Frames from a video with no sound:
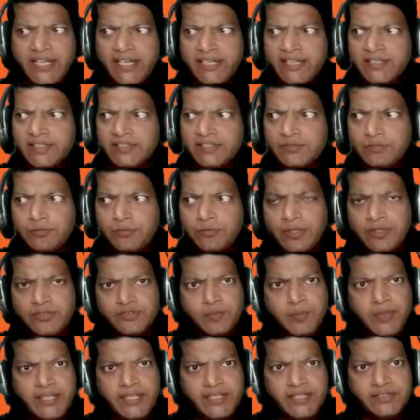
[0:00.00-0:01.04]
that is
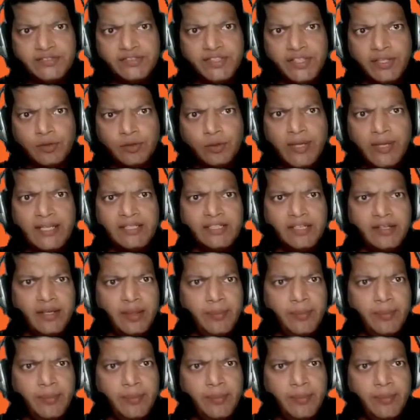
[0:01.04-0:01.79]
first bit is 0 and the